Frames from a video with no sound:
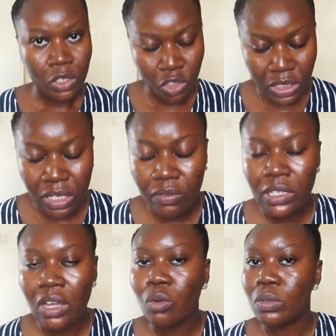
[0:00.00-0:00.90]
just leave
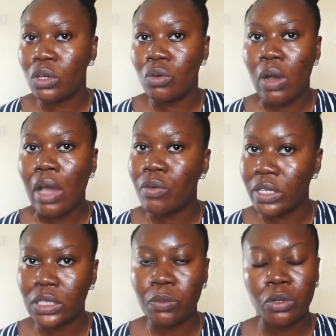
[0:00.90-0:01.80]
it down below. I'll
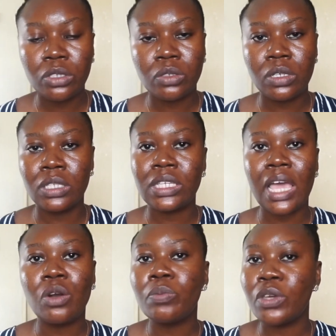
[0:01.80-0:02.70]
respond to it.
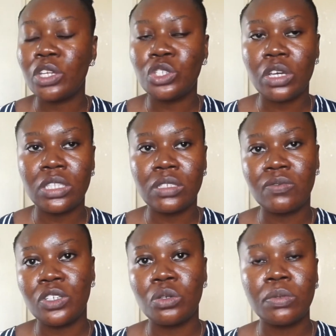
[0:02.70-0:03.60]
I hope you enjoyed this
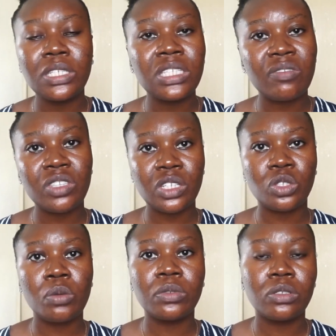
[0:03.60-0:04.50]
video. Please give it a
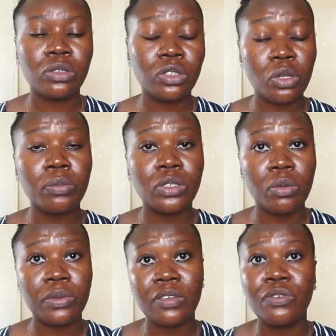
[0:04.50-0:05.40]
thumbs
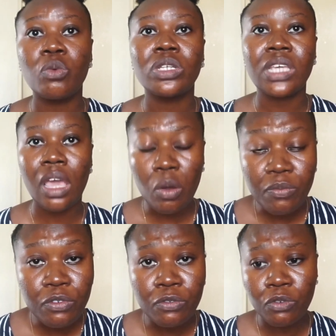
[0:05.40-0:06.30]
up if it was
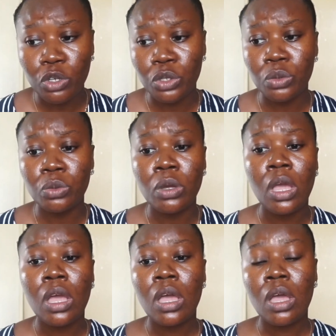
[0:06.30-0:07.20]
helpful for you.
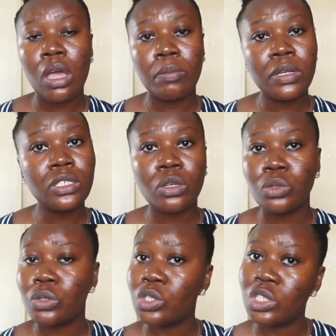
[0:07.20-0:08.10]
Please
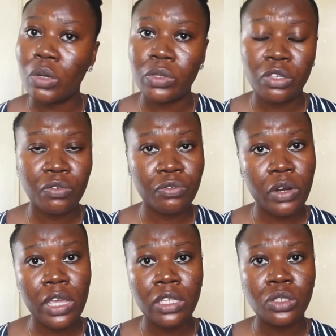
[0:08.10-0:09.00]
also share with your
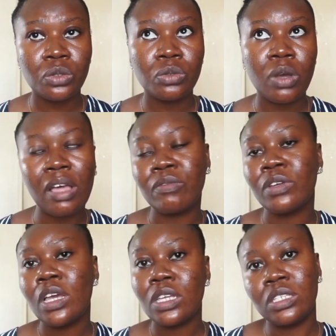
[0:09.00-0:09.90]
friends who have
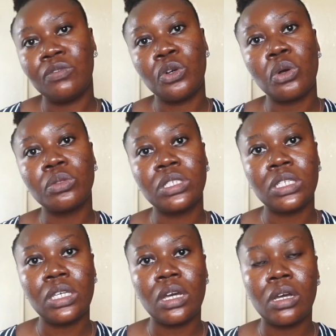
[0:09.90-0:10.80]

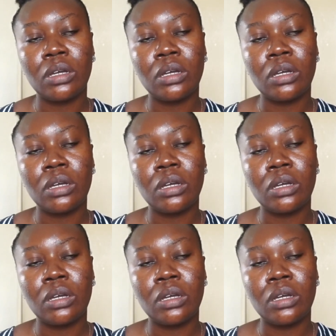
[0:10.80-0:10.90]
difficulty